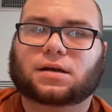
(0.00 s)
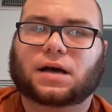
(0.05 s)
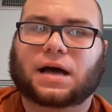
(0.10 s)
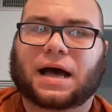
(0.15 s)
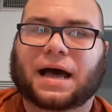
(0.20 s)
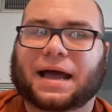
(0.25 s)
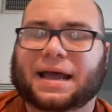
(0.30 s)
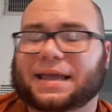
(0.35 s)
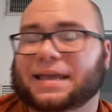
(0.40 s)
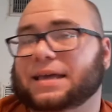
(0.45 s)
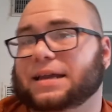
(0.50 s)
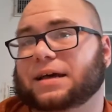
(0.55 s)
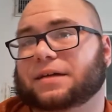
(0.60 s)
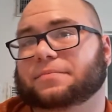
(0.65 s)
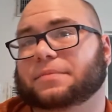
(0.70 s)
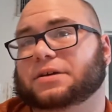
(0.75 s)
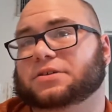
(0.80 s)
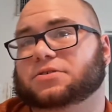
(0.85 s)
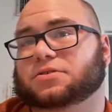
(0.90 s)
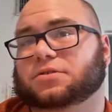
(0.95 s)
I cannot
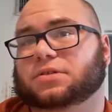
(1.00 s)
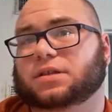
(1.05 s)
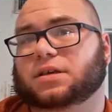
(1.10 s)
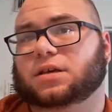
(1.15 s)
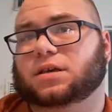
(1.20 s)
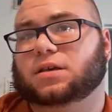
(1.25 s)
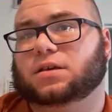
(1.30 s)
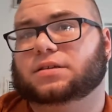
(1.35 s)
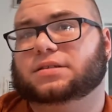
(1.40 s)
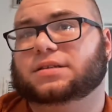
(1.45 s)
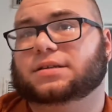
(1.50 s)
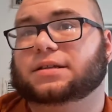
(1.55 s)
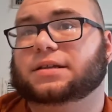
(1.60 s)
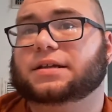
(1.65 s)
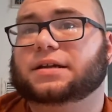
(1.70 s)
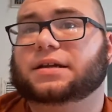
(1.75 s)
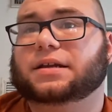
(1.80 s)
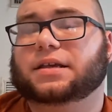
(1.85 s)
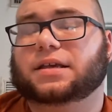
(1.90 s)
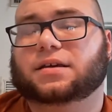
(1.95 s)
measure the
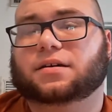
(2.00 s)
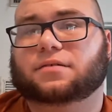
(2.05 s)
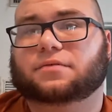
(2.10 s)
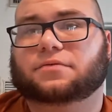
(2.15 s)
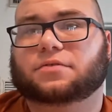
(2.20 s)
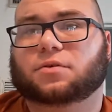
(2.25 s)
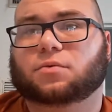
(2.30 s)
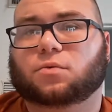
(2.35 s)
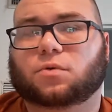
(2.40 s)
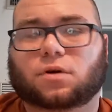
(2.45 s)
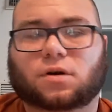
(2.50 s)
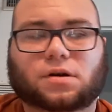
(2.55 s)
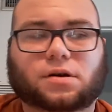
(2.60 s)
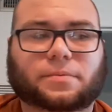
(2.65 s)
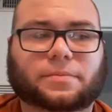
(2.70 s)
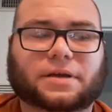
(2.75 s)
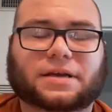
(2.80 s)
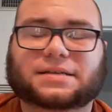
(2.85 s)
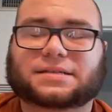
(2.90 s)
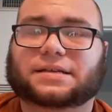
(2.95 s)
salinity of the water
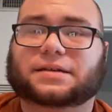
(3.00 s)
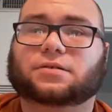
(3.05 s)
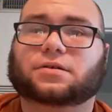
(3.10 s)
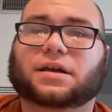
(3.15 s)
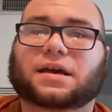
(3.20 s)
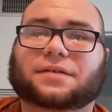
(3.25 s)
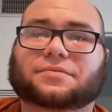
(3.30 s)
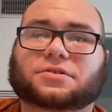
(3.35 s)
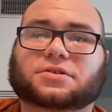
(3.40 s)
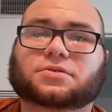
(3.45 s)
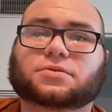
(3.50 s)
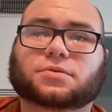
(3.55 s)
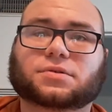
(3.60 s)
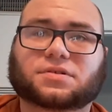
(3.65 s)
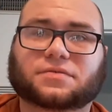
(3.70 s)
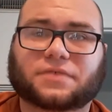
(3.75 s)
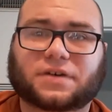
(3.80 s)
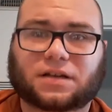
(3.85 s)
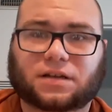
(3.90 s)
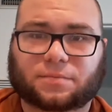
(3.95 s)
because I don't have the tools
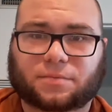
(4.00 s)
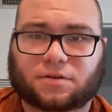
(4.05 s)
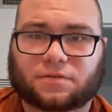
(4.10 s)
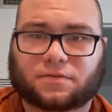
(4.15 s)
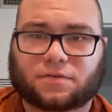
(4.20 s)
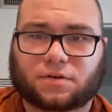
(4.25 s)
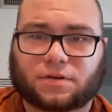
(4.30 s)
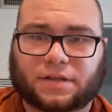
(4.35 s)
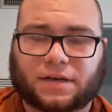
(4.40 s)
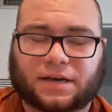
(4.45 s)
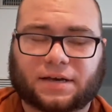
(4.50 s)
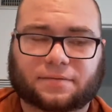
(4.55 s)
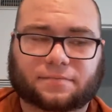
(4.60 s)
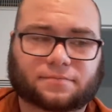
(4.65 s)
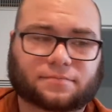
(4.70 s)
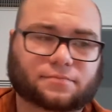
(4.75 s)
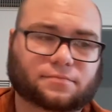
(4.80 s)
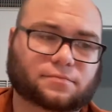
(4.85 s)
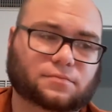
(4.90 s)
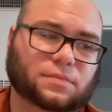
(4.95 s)
available for that.
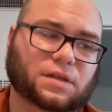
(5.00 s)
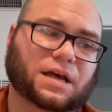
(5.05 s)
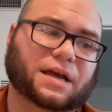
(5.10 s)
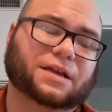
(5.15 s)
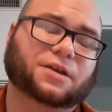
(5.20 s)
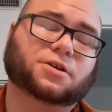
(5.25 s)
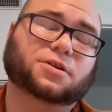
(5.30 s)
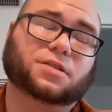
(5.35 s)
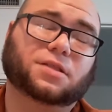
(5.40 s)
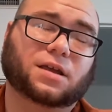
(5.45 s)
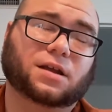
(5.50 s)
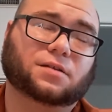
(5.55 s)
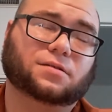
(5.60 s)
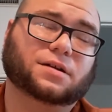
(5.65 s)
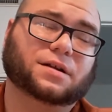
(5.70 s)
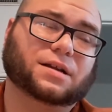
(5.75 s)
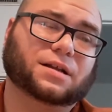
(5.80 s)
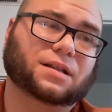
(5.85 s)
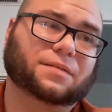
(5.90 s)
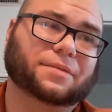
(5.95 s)
I could
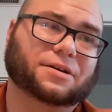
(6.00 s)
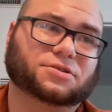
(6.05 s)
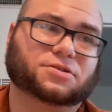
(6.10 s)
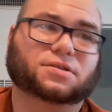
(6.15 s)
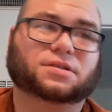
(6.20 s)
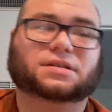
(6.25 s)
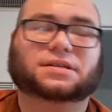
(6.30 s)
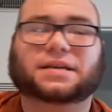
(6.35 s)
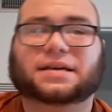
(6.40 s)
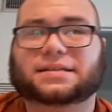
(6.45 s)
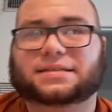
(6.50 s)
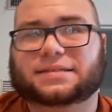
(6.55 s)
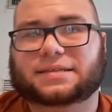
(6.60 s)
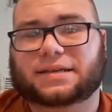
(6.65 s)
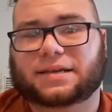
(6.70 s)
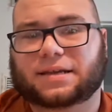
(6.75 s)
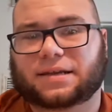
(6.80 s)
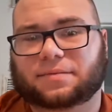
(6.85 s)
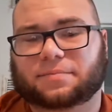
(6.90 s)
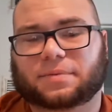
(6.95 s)
theoretically measure the
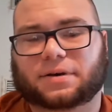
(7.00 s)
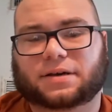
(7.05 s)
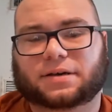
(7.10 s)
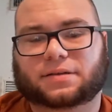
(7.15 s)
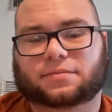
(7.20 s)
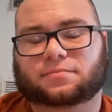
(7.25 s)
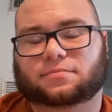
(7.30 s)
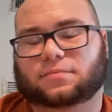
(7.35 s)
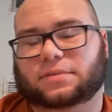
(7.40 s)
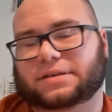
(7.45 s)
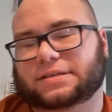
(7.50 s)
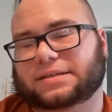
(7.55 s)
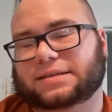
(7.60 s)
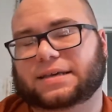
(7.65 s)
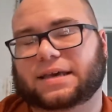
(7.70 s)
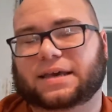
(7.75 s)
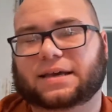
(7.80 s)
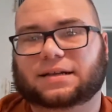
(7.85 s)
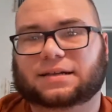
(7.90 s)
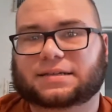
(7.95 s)
density, but my
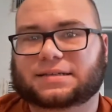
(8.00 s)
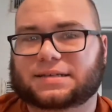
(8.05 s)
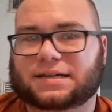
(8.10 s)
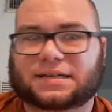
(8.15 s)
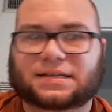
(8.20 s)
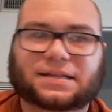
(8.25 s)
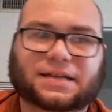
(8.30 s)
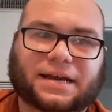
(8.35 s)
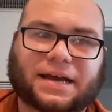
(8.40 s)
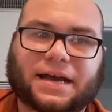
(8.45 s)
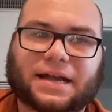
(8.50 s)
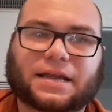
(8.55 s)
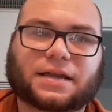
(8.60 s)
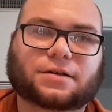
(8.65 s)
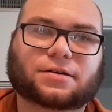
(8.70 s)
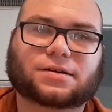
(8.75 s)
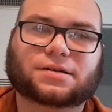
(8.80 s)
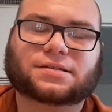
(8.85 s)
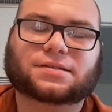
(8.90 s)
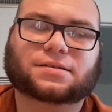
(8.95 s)
scale is not that
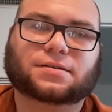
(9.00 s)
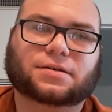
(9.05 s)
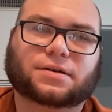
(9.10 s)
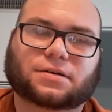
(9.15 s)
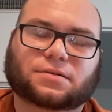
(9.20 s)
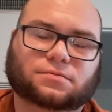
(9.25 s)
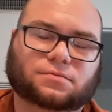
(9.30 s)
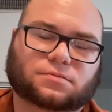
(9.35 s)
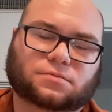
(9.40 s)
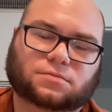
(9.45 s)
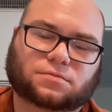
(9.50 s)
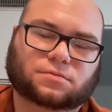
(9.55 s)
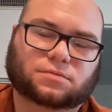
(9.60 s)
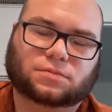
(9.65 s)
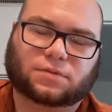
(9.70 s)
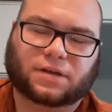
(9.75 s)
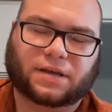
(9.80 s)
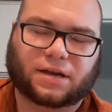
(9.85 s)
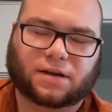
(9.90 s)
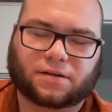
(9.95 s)
accurate, so I don't
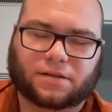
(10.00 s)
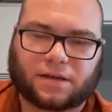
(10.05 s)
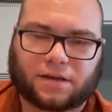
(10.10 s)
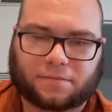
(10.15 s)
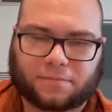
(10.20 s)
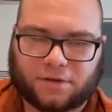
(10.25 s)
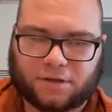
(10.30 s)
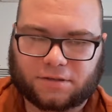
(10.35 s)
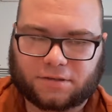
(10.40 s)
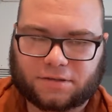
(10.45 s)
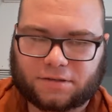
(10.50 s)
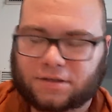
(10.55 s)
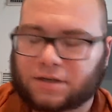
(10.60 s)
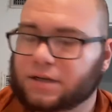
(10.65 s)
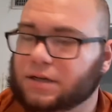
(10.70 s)
care that much.